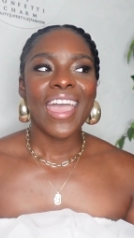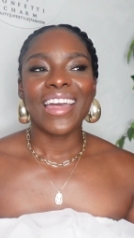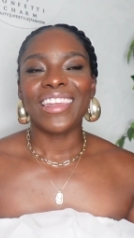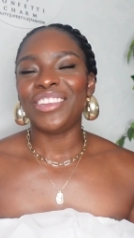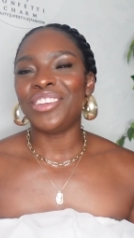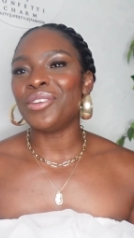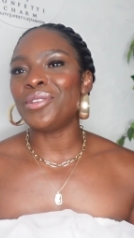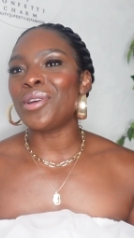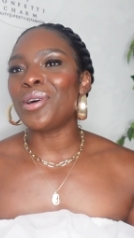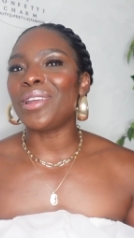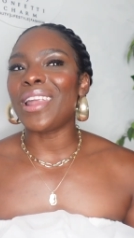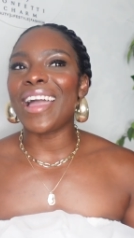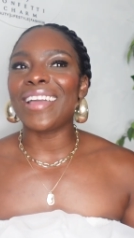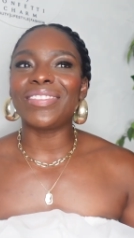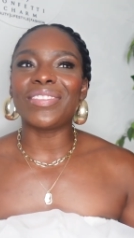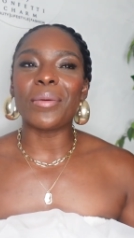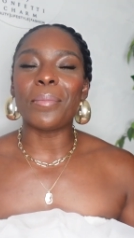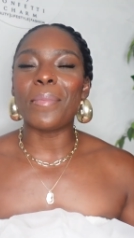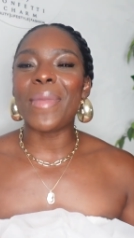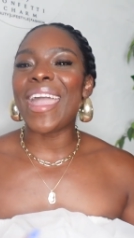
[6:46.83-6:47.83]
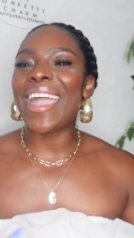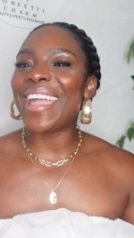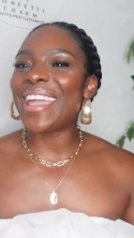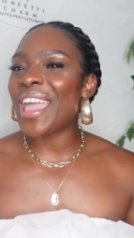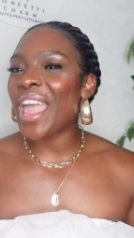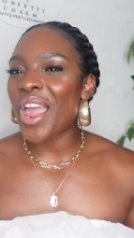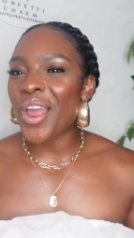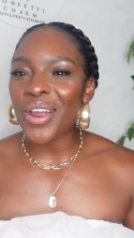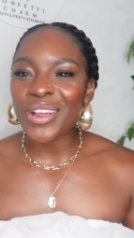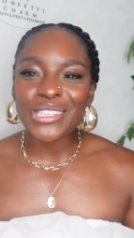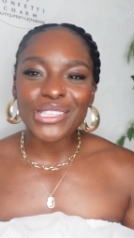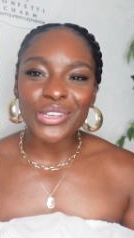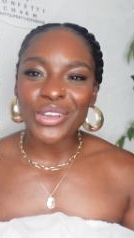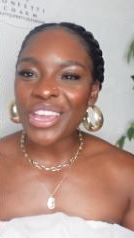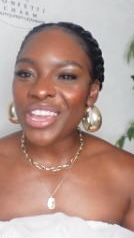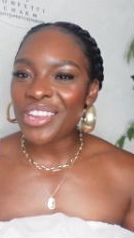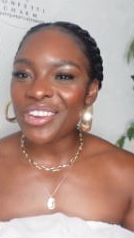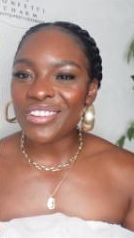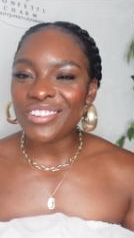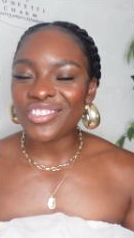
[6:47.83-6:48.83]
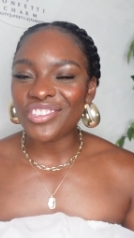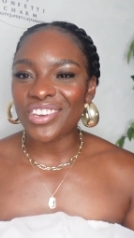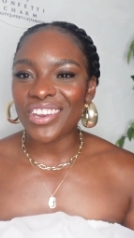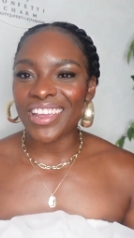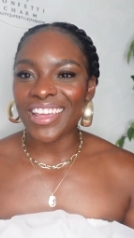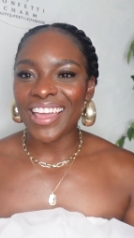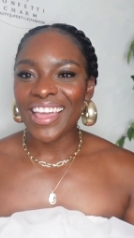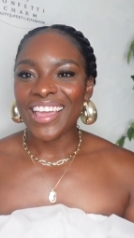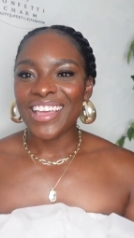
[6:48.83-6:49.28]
you know, like the main character energy.